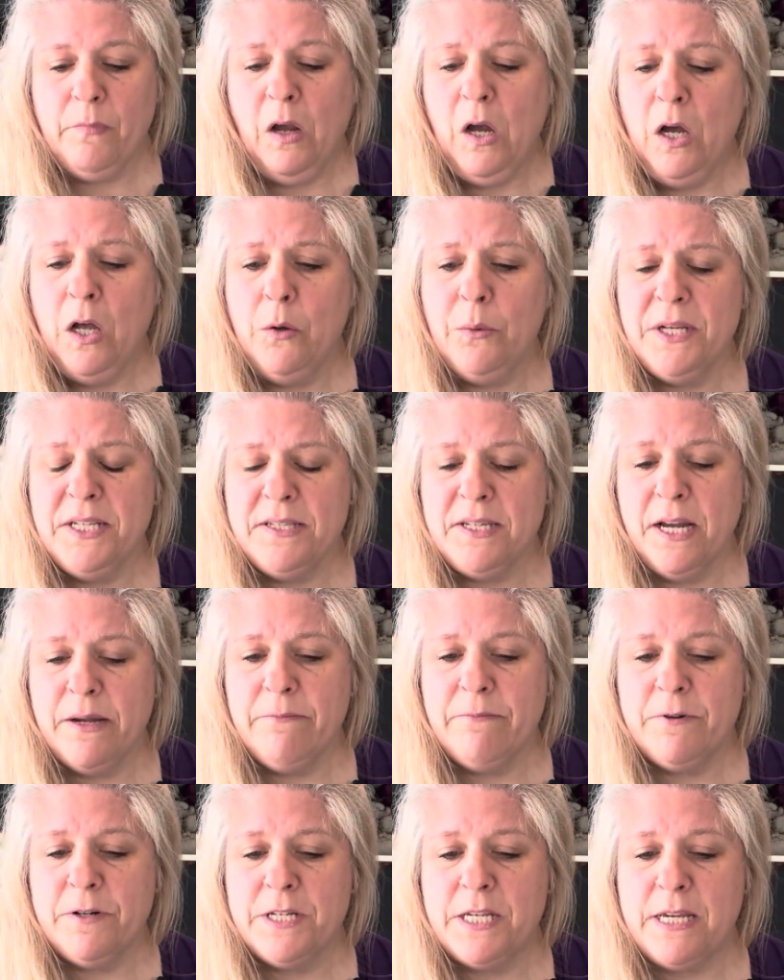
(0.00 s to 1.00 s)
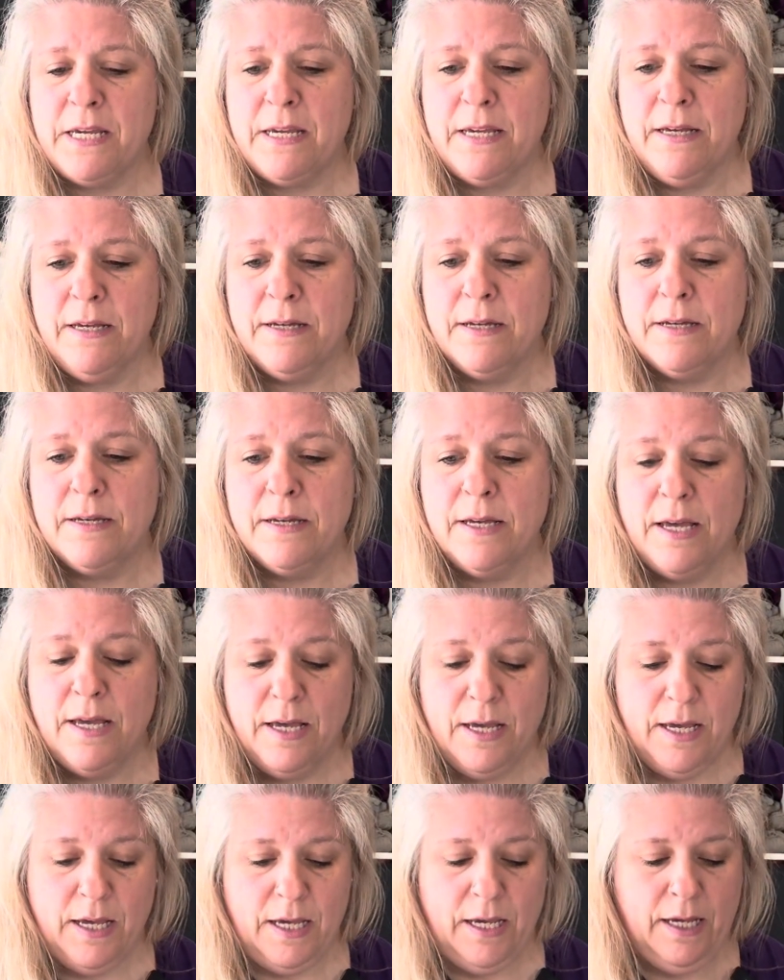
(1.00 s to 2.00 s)
Always time for tea.
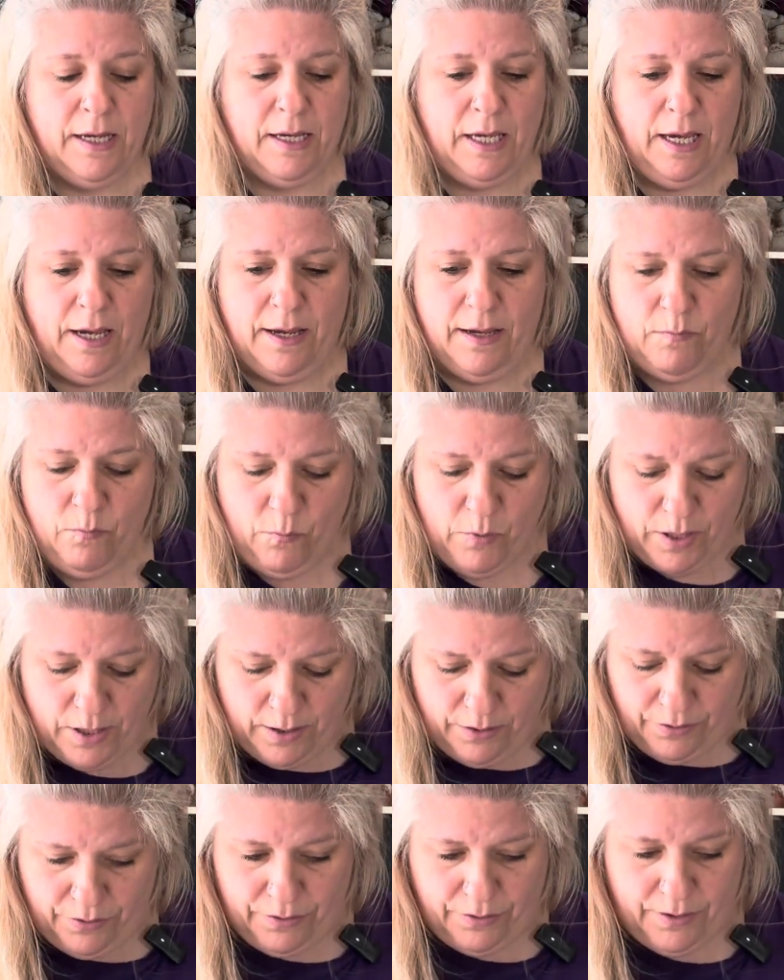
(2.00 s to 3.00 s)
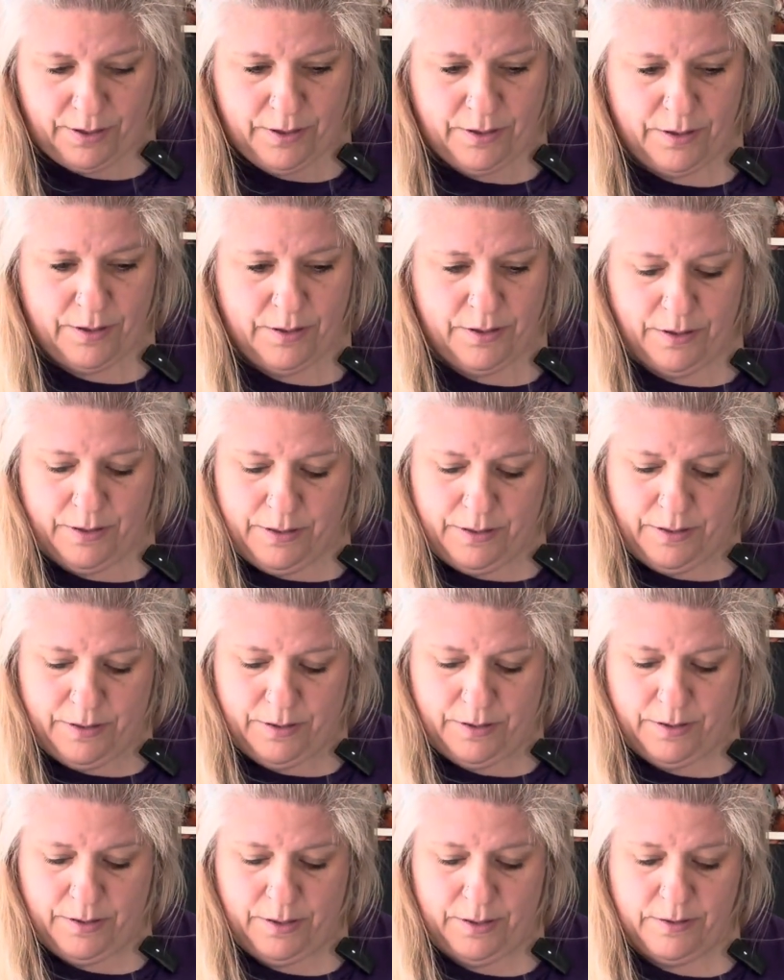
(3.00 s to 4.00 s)
It came with
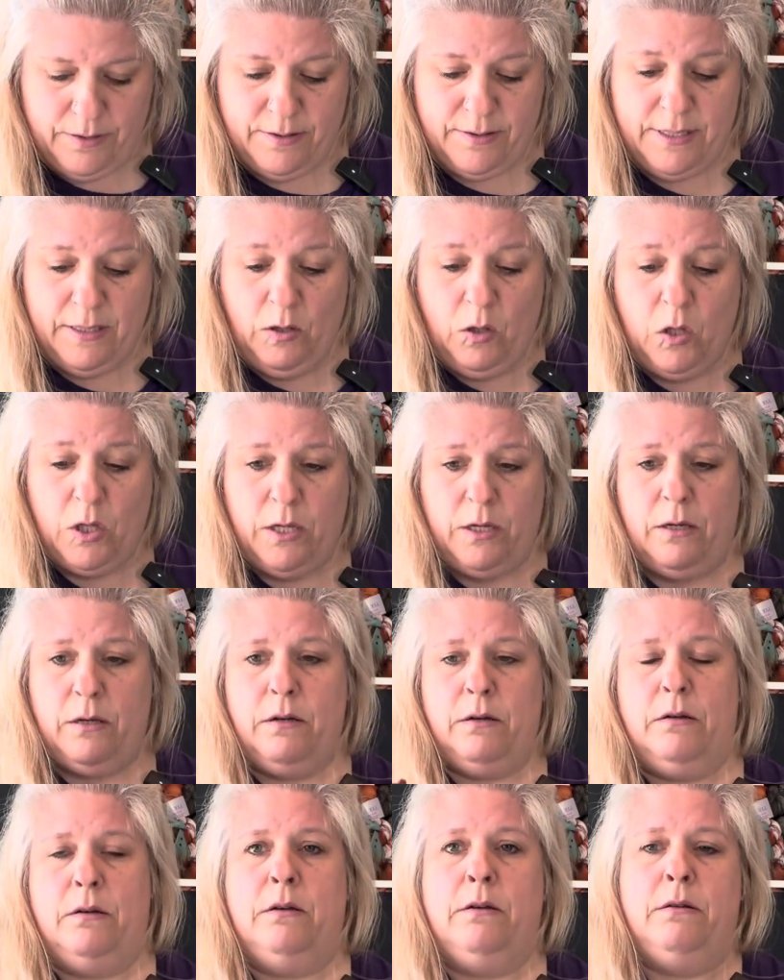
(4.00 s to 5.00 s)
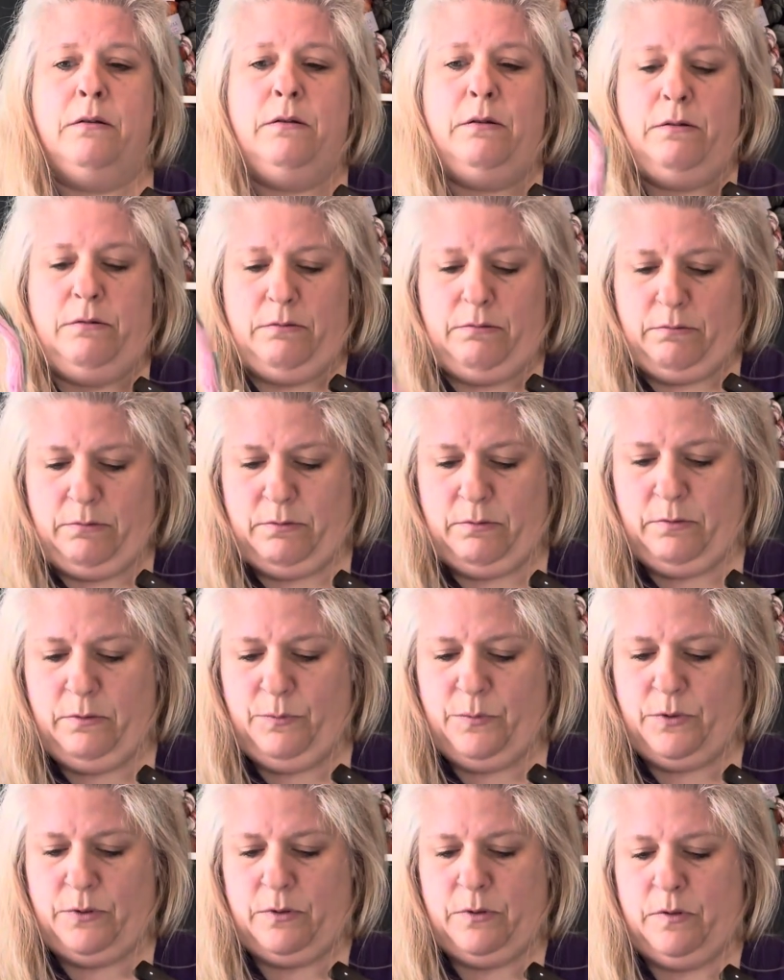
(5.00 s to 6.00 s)
silk.
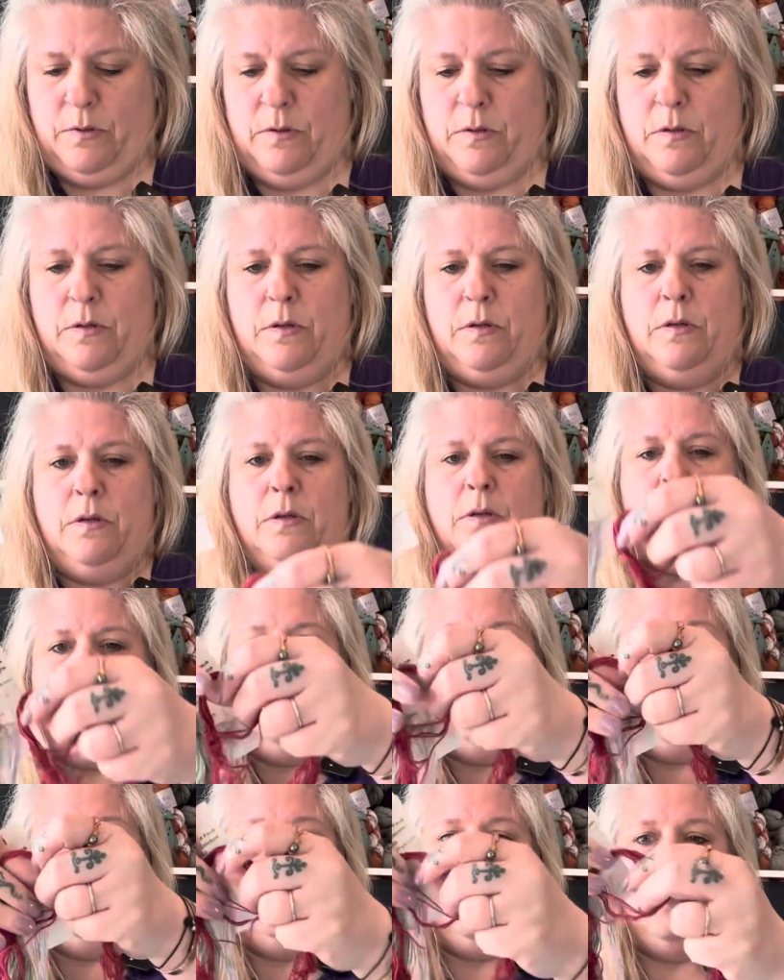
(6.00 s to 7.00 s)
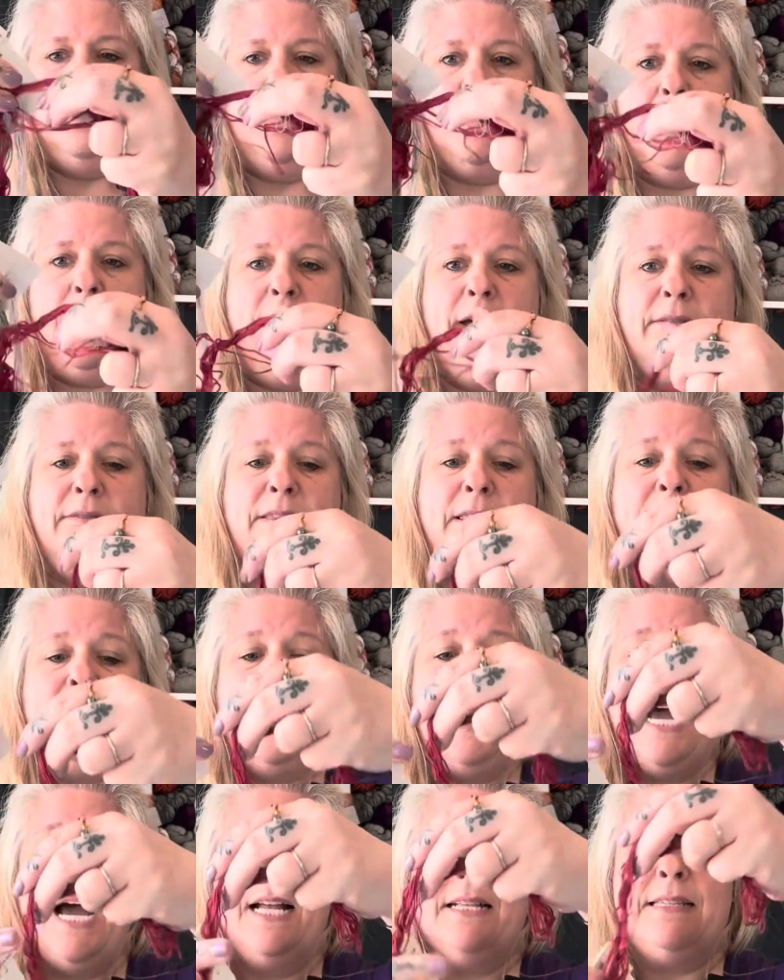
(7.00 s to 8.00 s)
Oops. And I have
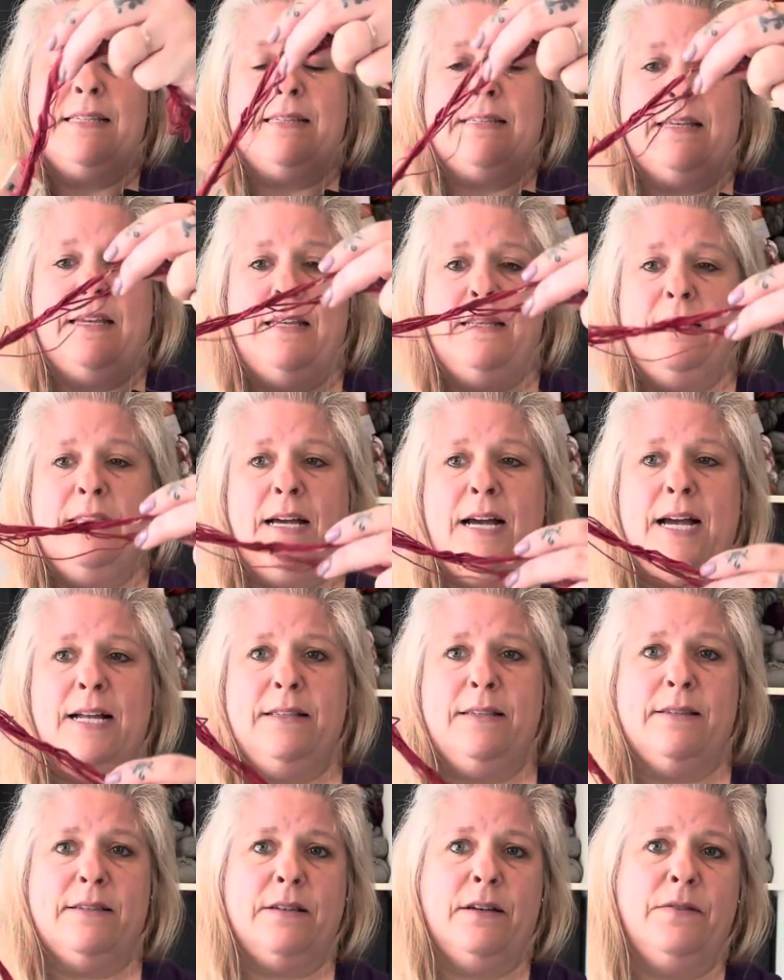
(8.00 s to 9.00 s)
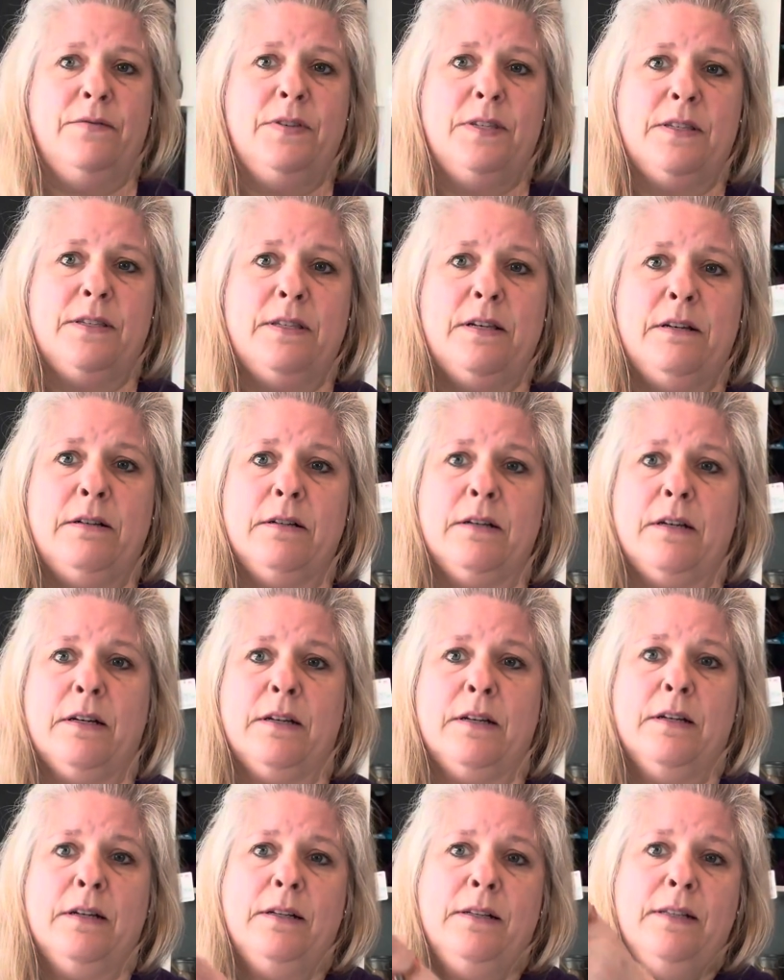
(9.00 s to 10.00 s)
lots and lots of
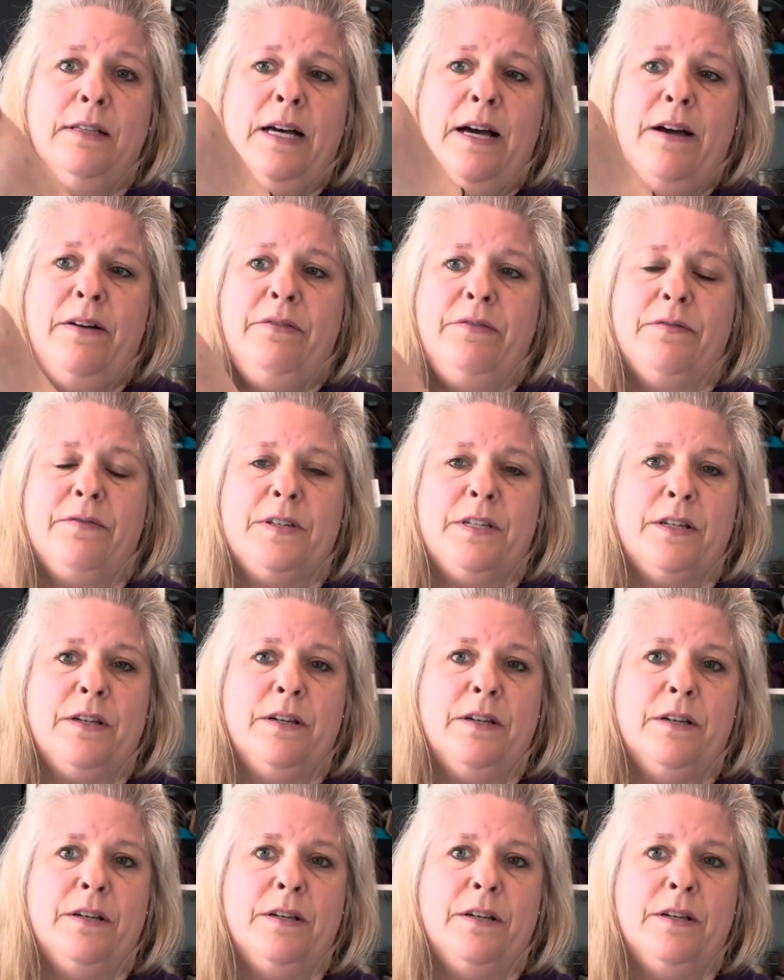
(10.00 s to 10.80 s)
silk left.